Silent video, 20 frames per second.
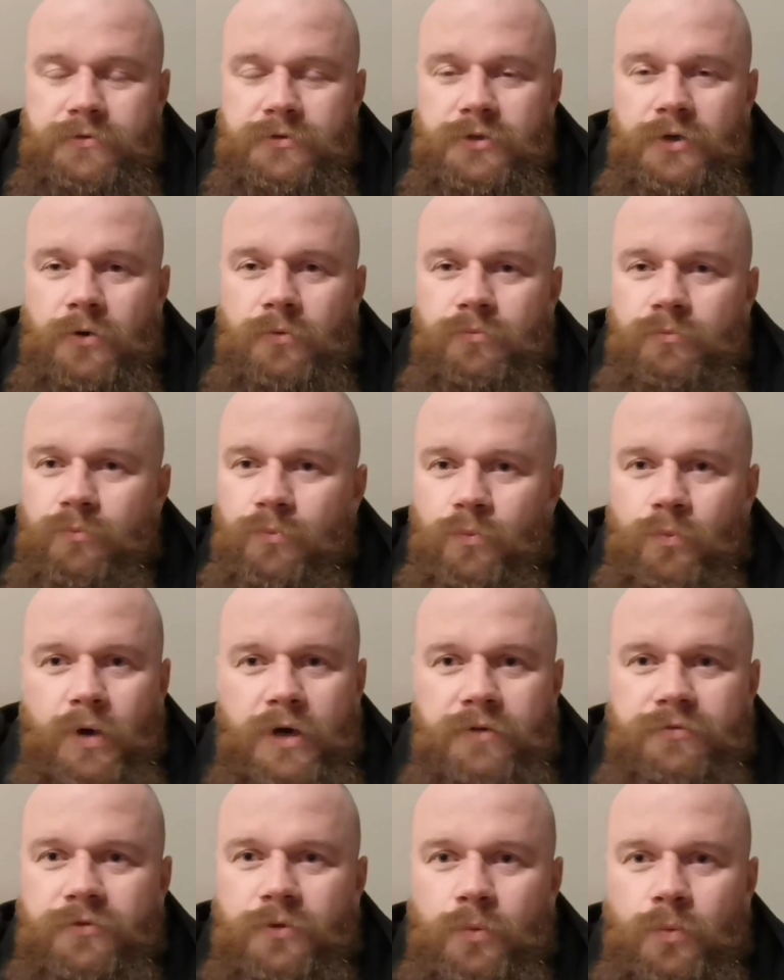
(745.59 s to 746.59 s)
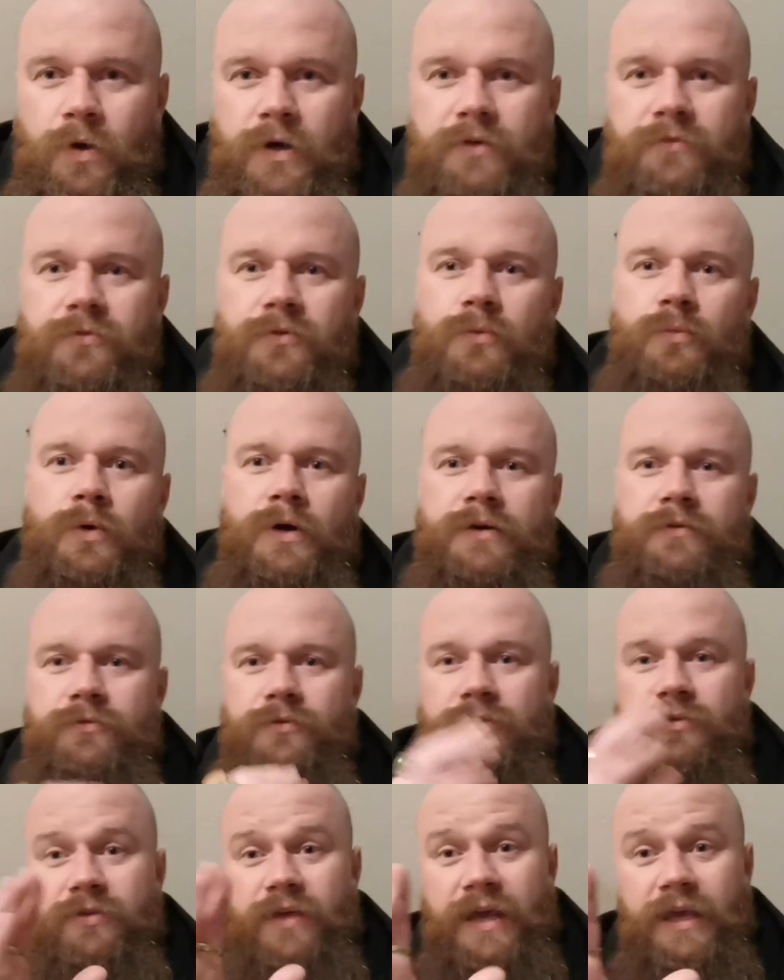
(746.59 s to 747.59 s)
So wonderful, wonderful,
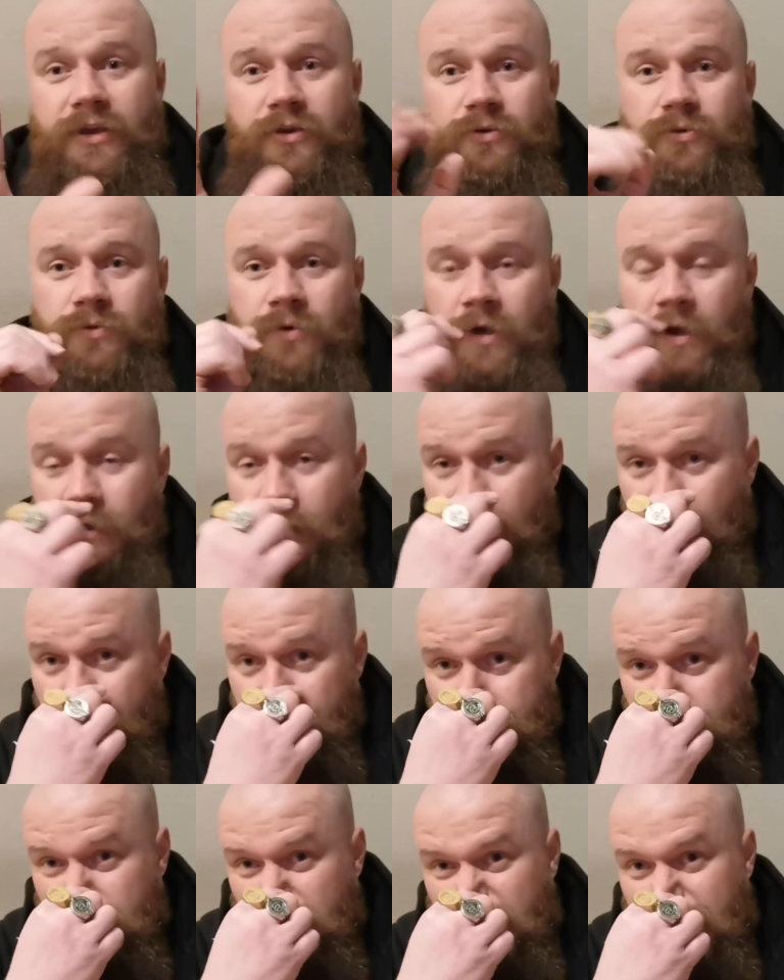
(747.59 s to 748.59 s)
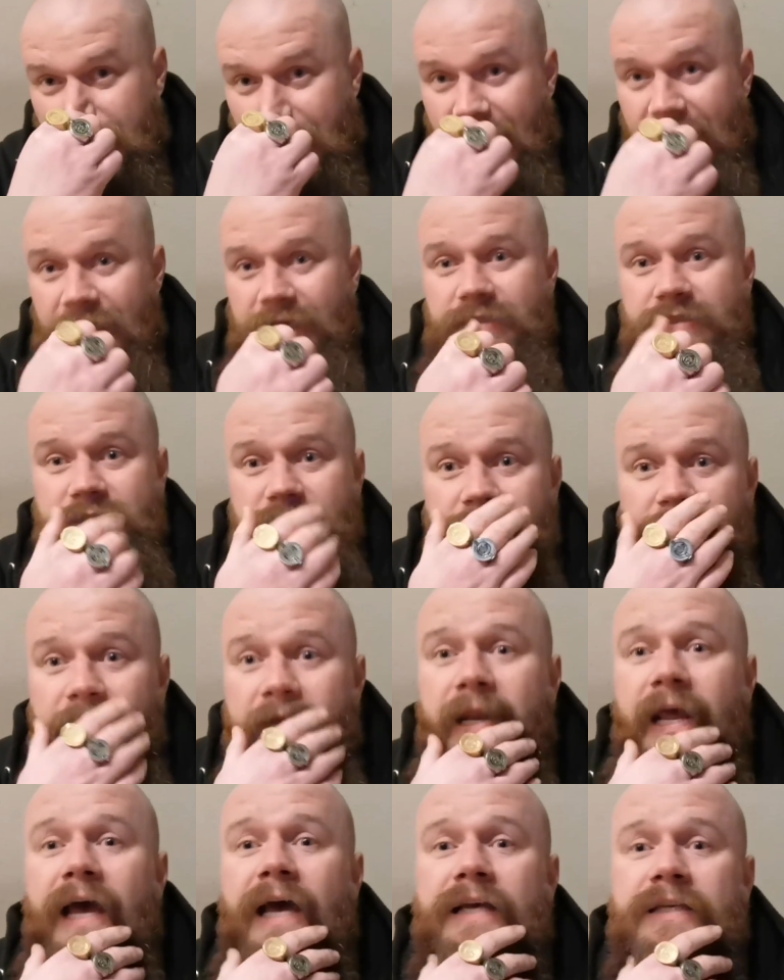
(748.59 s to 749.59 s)
wonderful. Thank you to the guys
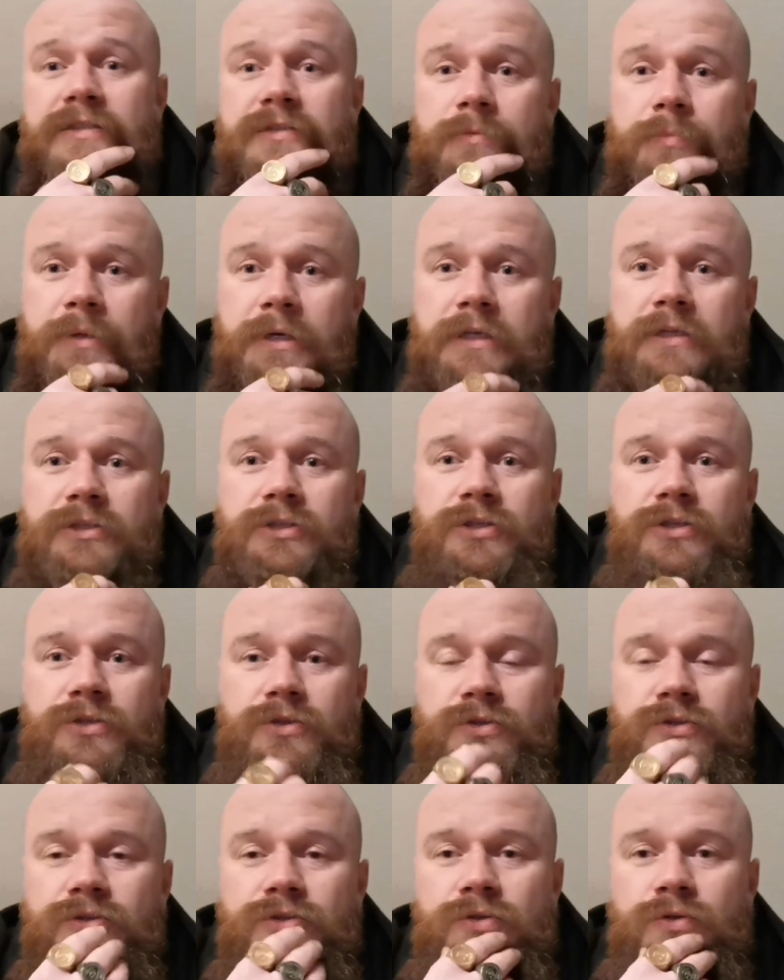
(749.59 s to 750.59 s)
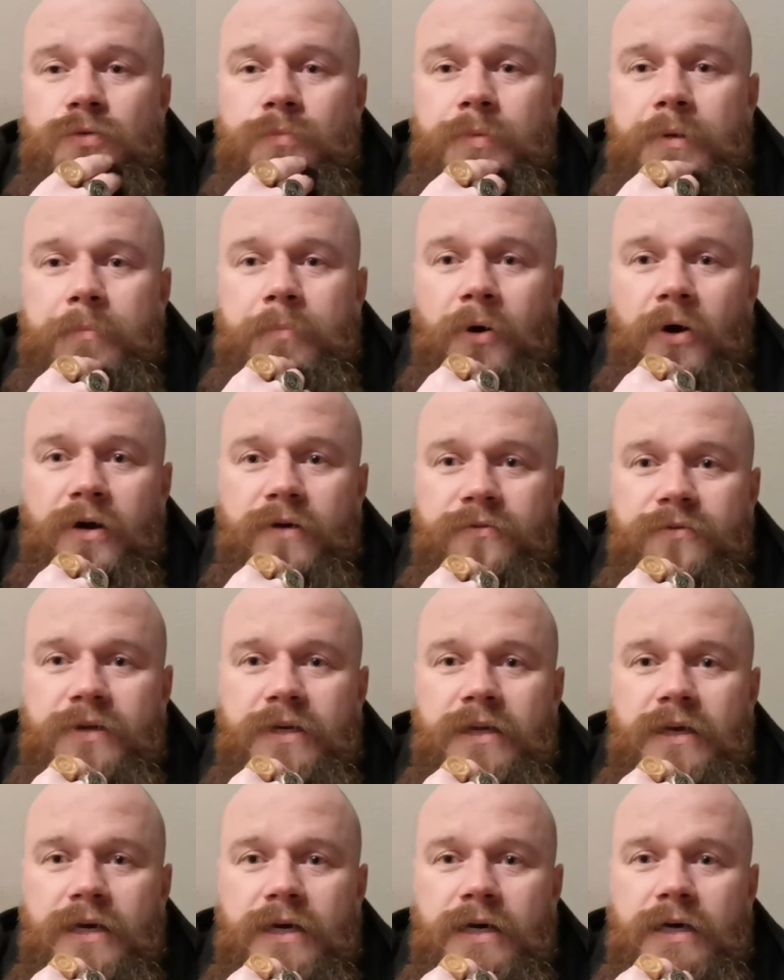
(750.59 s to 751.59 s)
that asked me to be part of
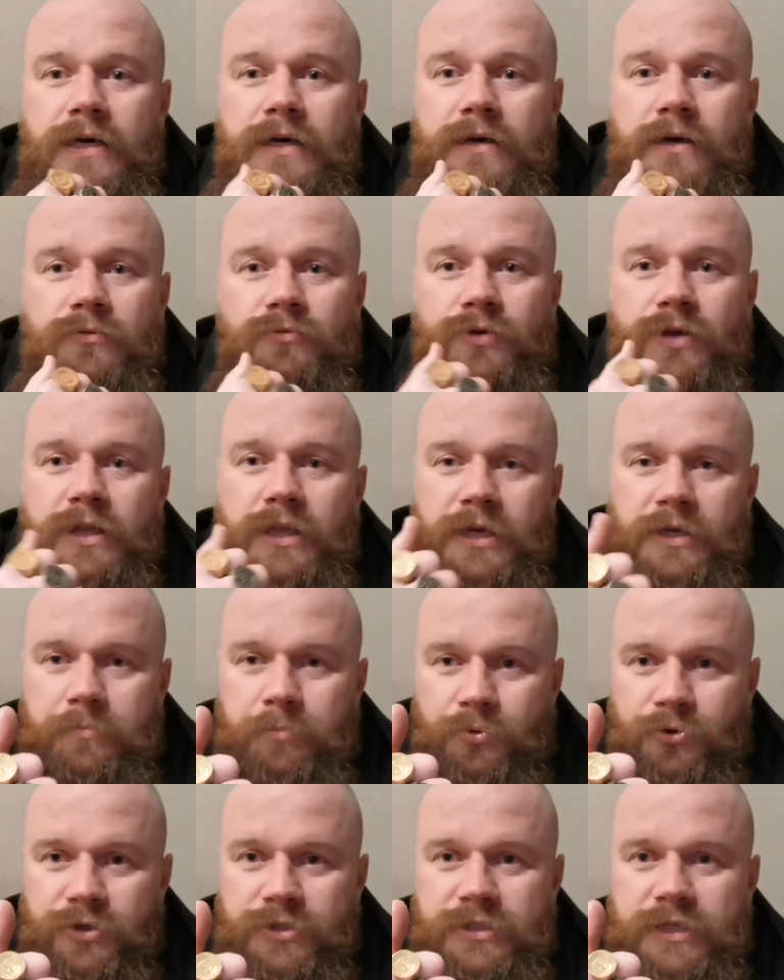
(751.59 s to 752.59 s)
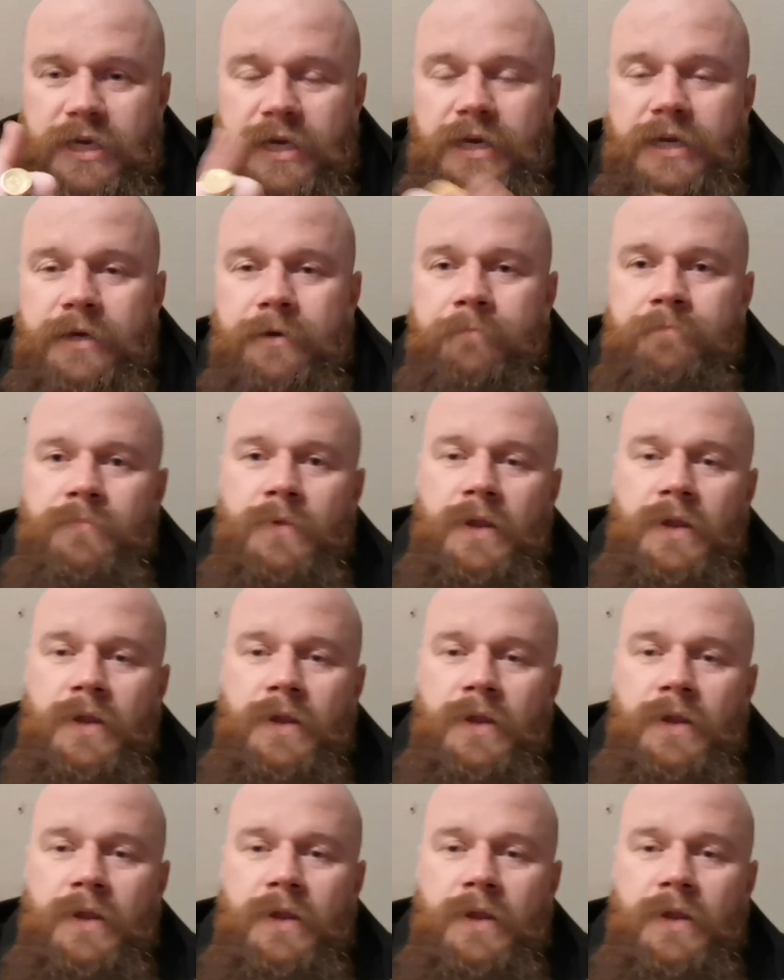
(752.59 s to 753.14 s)
it. Really appreciate it.